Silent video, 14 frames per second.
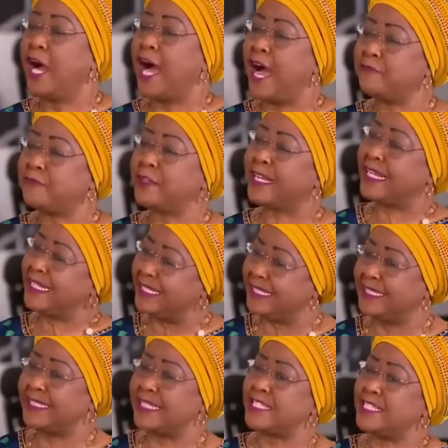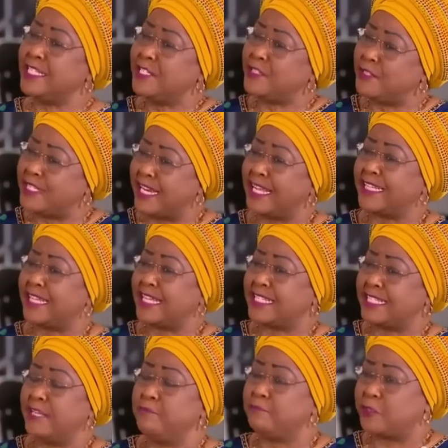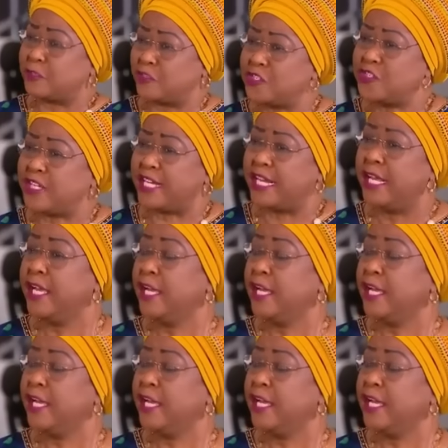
African leaders need to take that same position.